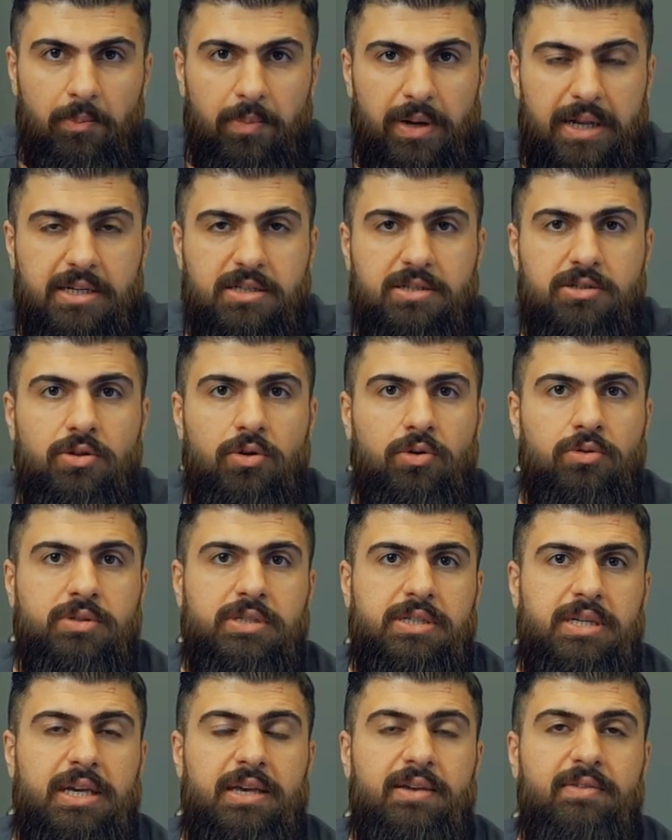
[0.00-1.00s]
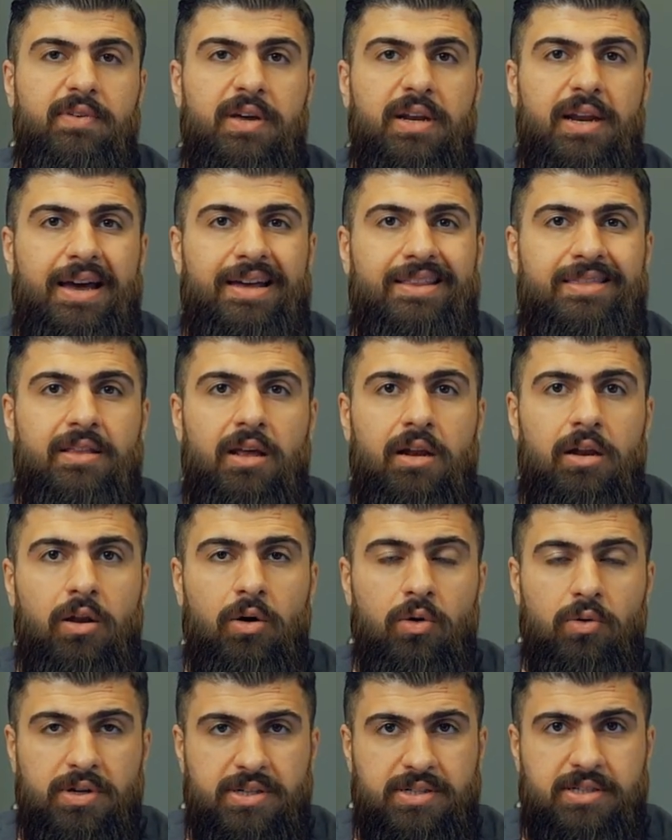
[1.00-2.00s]
Please note, even at the
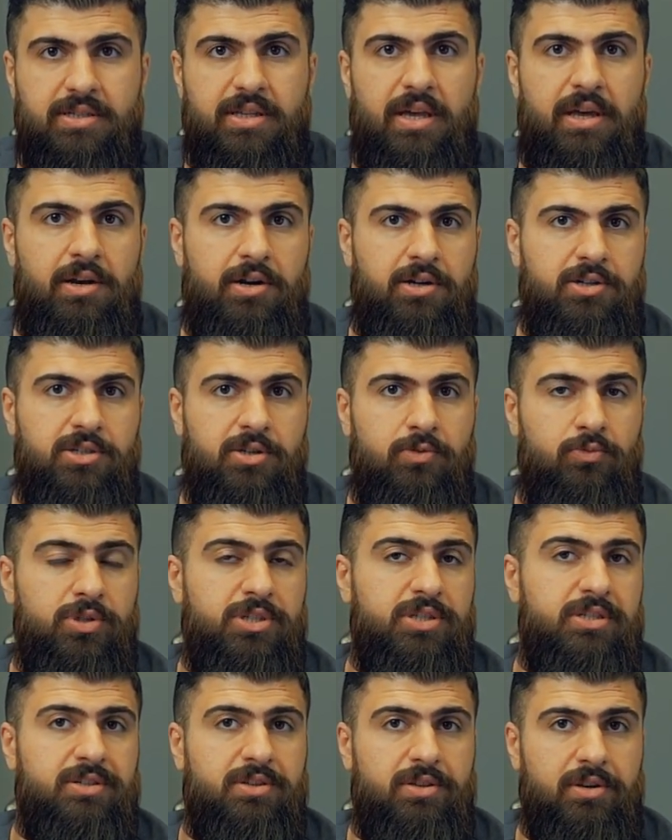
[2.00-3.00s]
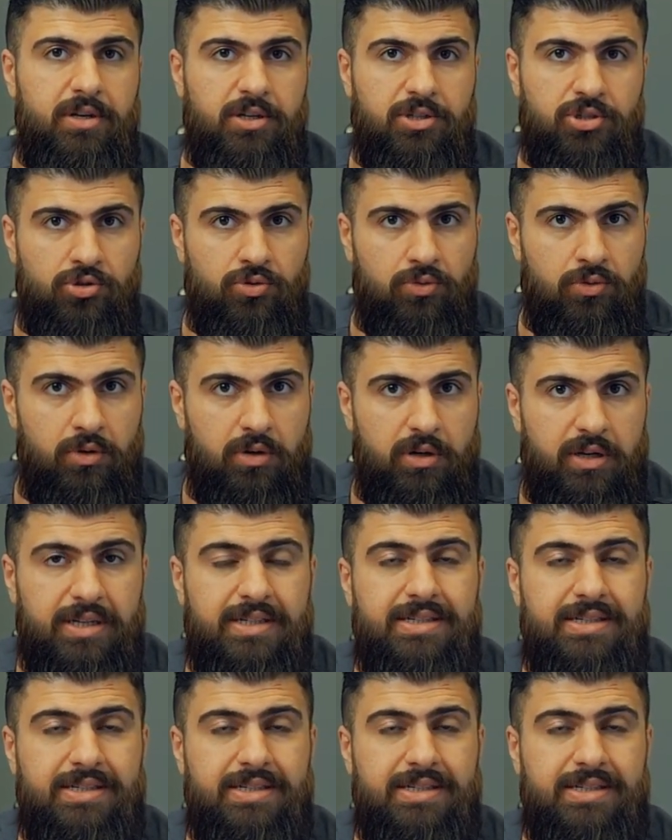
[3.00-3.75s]
lowest energy, which is 3 joule,